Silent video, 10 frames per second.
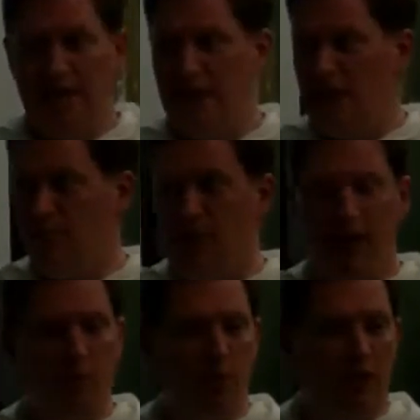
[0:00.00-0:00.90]
the
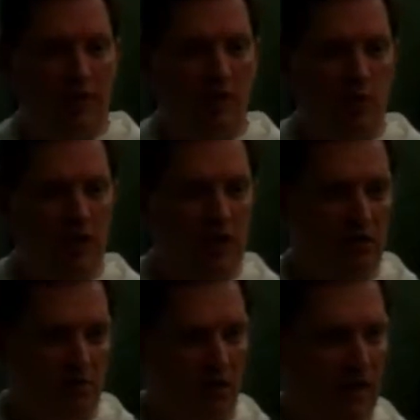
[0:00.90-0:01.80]
papal authority
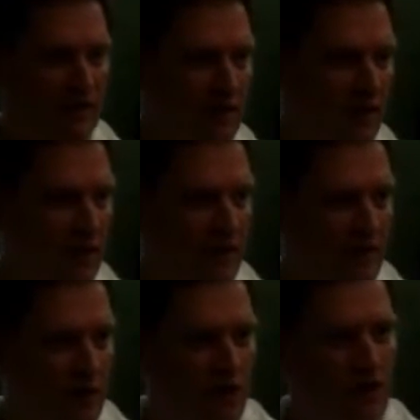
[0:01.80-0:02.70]
in
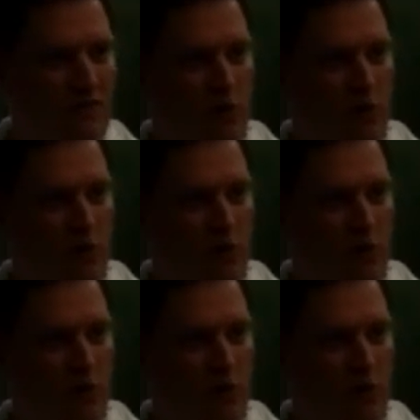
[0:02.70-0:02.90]
the early